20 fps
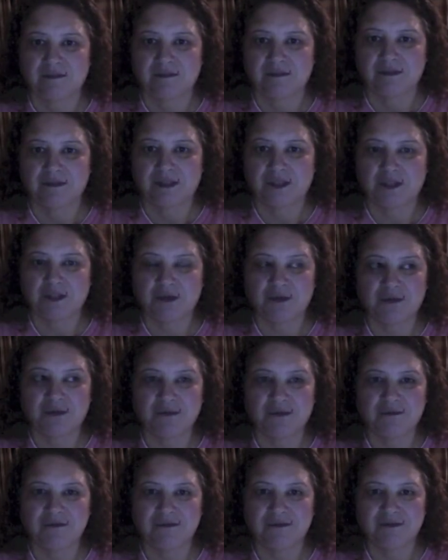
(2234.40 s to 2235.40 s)
So
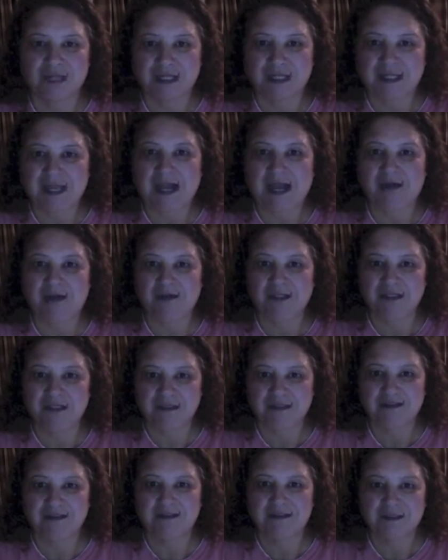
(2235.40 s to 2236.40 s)
allow it
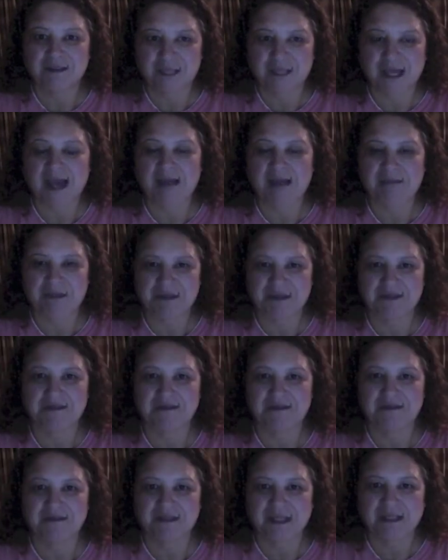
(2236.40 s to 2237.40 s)
to happen.
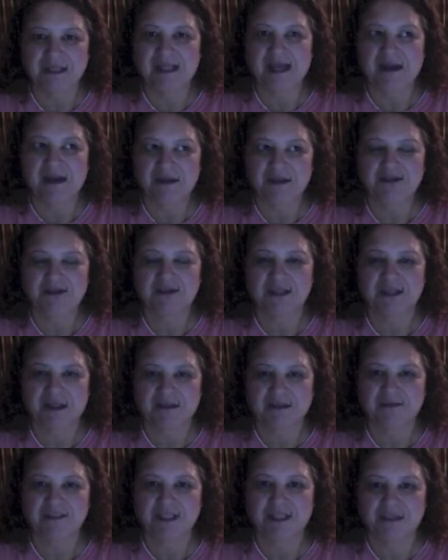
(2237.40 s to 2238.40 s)
Allow
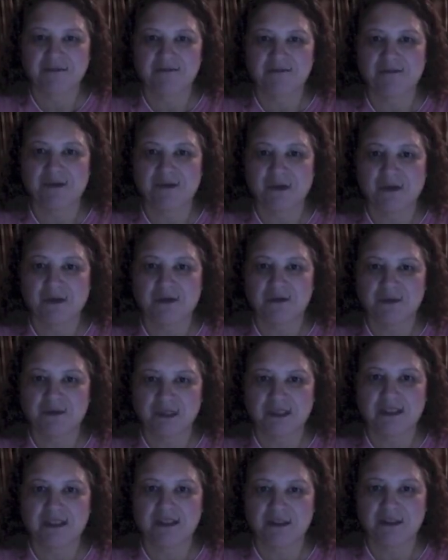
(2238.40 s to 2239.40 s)
yourself to unfold
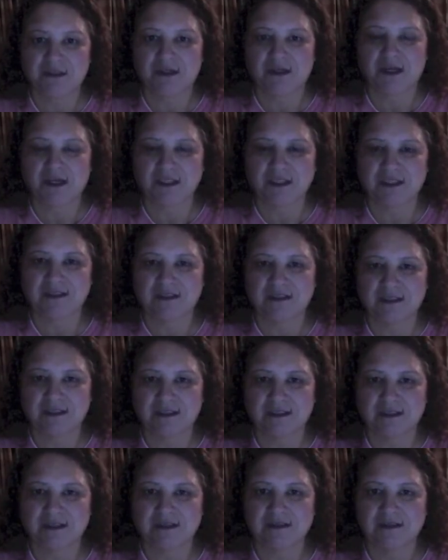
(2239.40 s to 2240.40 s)
with the new
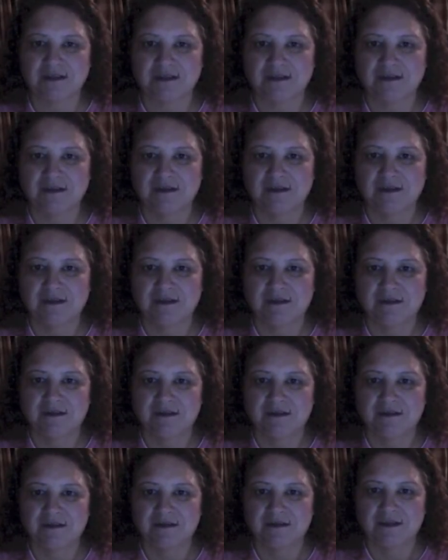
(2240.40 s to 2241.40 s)
consciousness.
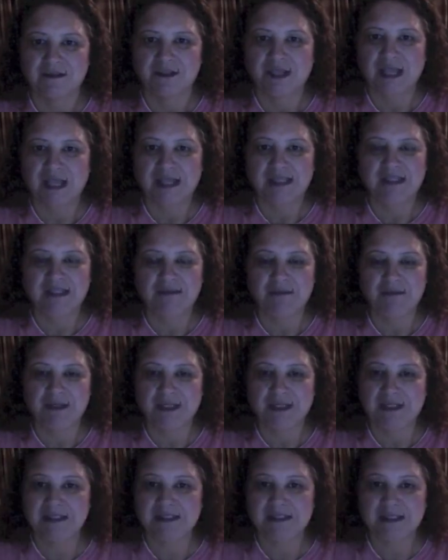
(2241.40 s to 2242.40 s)
You can't keep
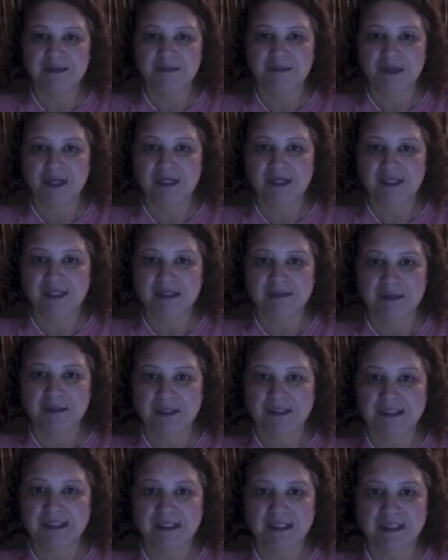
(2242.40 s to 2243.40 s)
being the same way and
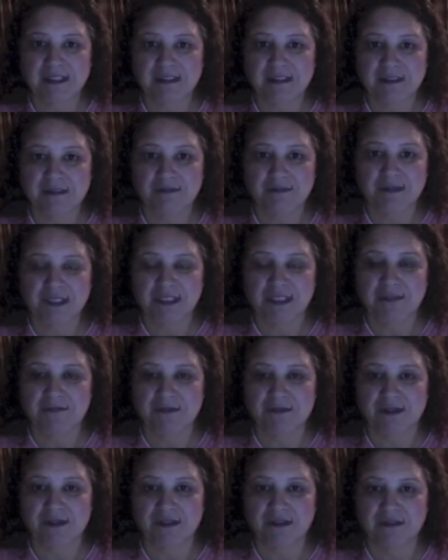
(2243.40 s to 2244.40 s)
expecting things to be
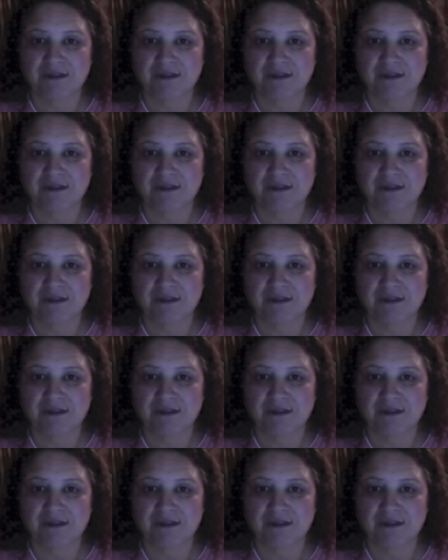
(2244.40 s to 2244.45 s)
different.